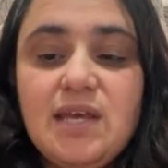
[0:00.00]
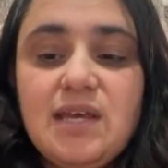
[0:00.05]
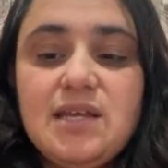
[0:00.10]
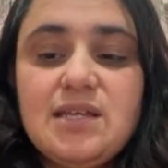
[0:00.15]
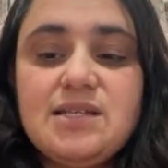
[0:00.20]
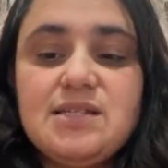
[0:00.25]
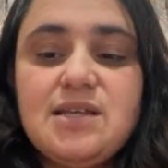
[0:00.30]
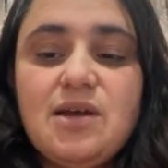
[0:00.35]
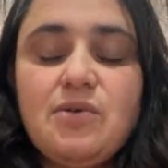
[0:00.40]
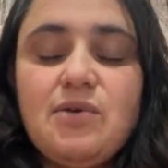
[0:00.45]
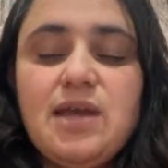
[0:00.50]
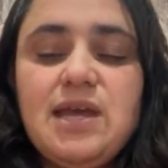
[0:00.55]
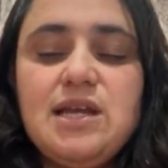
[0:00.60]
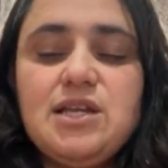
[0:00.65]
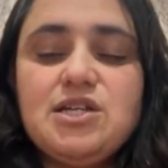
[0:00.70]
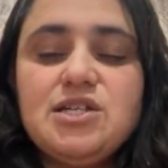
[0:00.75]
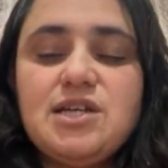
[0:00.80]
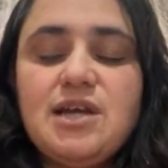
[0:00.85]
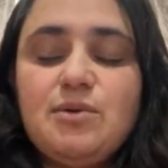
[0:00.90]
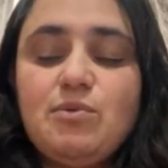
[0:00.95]
So
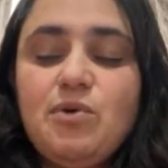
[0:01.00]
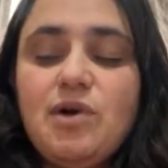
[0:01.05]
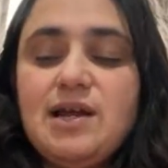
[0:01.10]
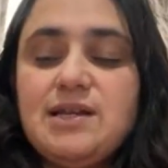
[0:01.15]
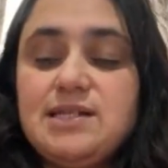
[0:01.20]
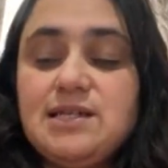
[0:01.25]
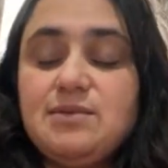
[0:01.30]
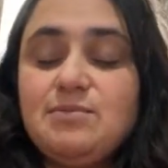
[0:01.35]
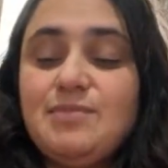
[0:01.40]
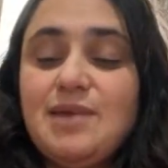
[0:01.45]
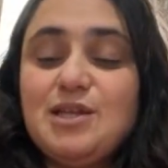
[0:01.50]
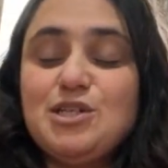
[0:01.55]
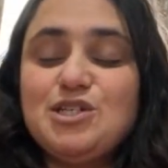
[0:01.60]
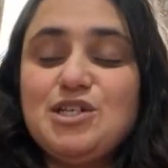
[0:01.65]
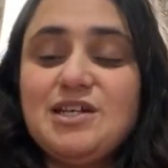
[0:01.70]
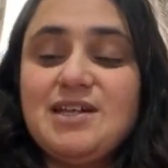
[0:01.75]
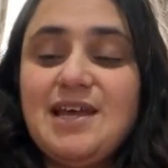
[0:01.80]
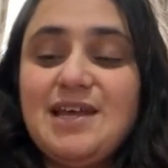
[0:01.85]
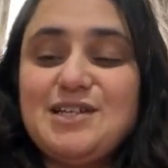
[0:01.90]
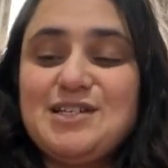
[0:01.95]
each, what I didn't
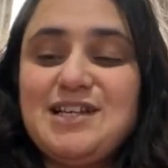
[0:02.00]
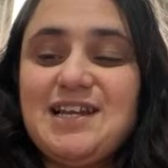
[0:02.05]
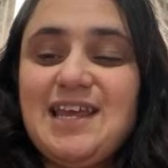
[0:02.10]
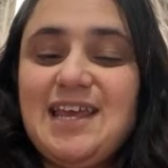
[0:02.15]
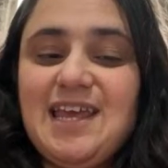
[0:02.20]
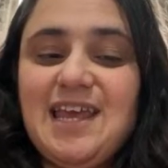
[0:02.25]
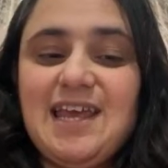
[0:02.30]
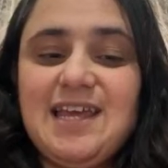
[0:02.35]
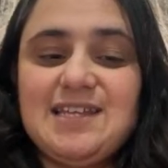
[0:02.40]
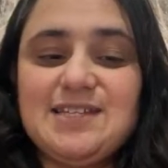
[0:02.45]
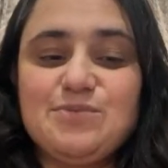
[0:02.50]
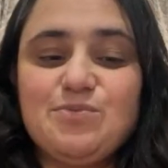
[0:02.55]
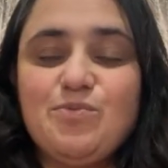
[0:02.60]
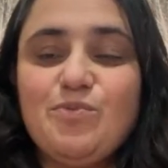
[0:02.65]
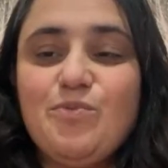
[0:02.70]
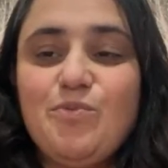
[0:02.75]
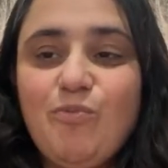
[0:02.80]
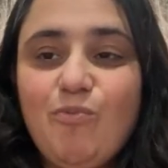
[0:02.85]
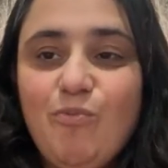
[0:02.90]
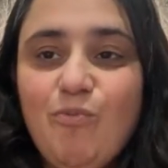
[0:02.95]
mention actually is
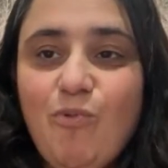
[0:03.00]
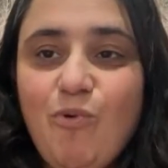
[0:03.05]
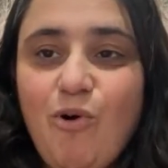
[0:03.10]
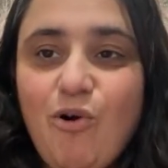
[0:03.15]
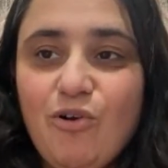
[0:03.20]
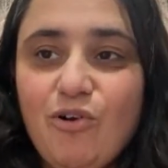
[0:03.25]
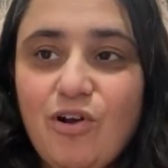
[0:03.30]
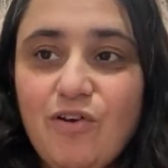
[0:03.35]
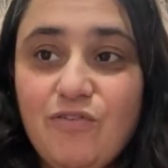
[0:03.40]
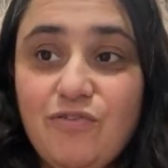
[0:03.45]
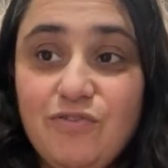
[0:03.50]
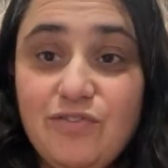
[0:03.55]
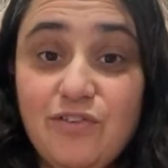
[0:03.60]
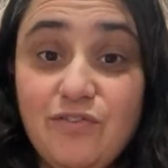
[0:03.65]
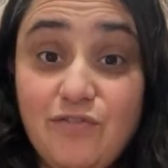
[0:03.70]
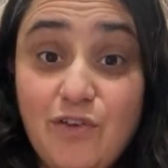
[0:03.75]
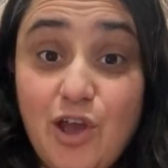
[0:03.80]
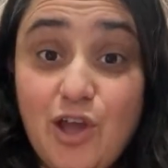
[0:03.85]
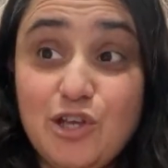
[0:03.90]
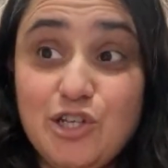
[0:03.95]
what of the
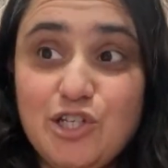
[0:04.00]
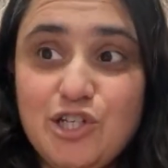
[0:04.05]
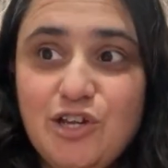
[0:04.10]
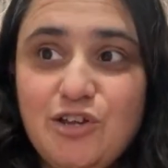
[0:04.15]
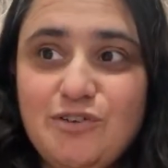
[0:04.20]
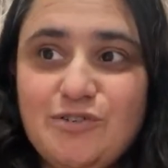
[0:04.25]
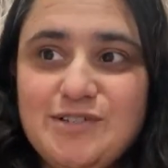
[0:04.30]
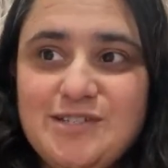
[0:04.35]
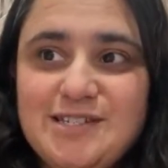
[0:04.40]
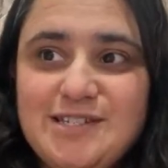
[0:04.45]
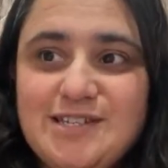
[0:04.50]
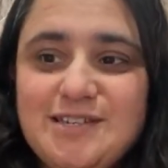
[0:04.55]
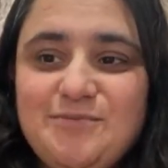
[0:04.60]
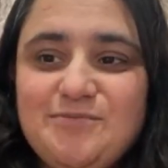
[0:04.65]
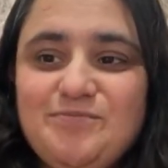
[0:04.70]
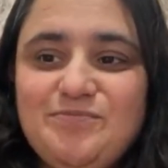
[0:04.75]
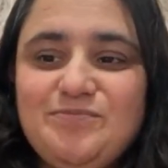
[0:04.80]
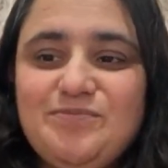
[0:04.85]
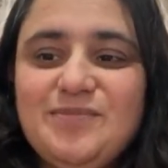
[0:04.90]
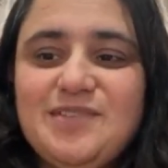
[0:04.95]
virtues.
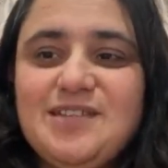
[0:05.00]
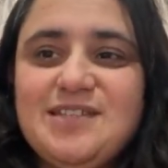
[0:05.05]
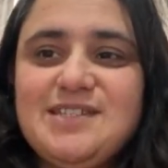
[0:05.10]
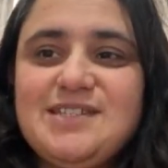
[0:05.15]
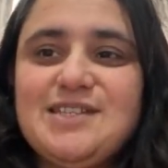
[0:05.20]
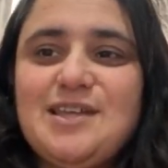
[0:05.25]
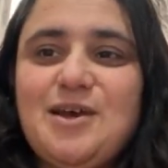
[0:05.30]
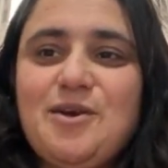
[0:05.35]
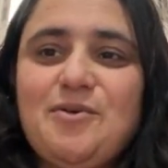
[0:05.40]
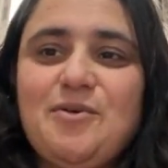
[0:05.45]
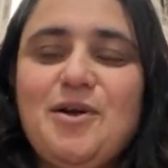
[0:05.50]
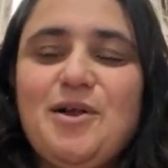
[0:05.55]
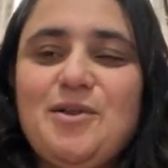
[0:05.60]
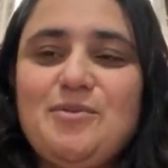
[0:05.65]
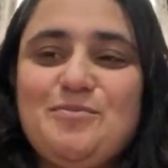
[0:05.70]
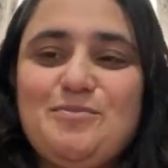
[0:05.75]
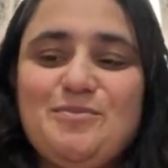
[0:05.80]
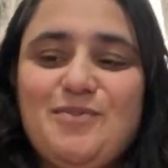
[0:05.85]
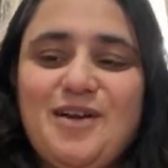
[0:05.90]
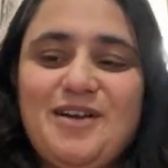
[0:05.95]
So
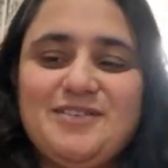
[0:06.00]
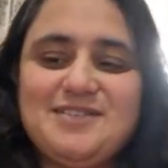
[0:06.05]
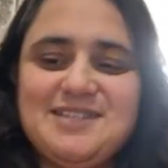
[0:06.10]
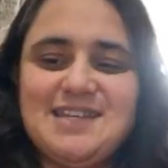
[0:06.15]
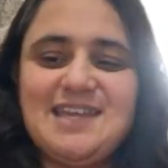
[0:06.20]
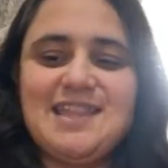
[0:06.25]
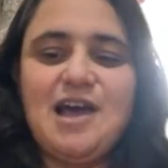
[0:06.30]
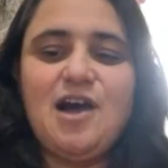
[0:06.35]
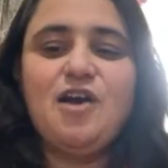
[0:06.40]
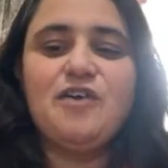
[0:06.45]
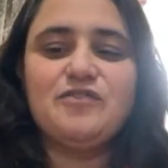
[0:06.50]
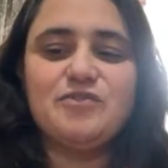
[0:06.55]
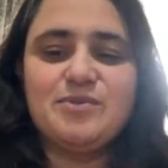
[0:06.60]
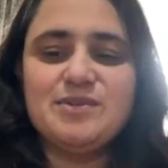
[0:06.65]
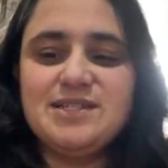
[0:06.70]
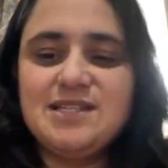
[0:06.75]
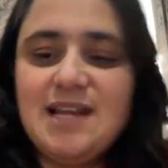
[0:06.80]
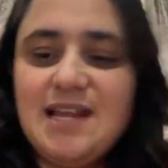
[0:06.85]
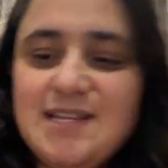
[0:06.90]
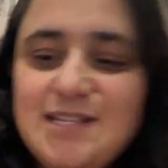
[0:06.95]
I'll say that
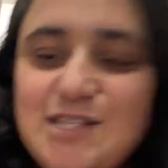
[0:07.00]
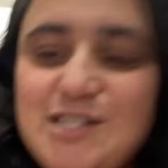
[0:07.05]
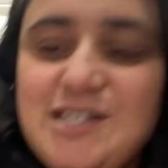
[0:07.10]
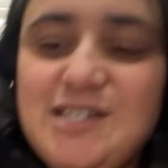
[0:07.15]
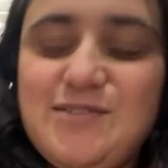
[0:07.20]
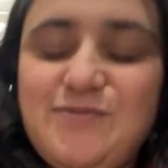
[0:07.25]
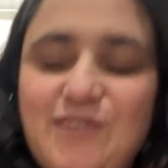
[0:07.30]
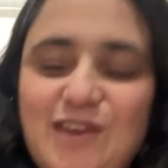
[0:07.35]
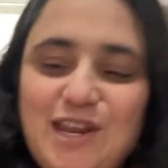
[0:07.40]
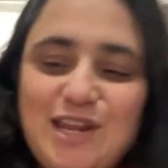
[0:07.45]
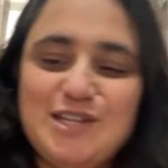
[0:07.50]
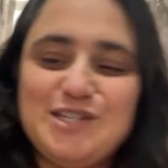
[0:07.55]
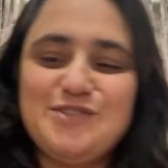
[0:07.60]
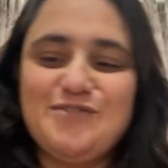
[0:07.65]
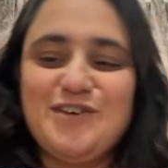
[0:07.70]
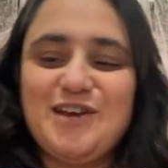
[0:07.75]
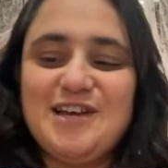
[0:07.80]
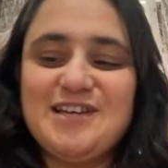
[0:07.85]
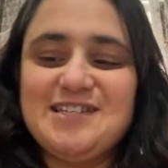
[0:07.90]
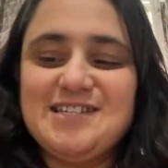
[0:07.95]
afterwards. Let's just finish
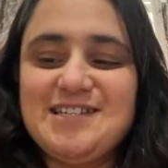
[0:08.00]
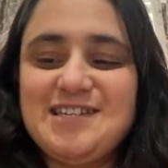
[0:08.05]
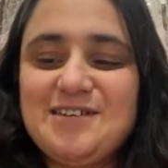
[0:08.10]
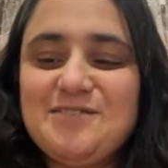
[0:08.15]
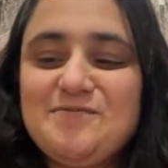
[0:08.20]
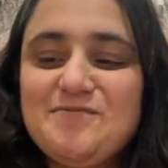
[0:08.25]
first.